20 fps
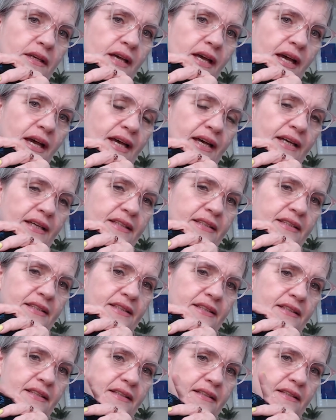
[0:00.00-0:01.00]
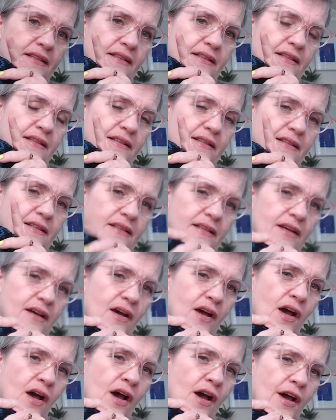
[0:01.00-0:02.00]
And
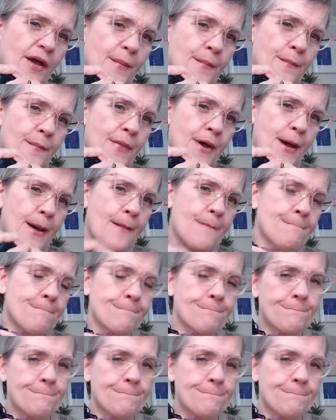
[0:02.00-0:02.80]
I'm,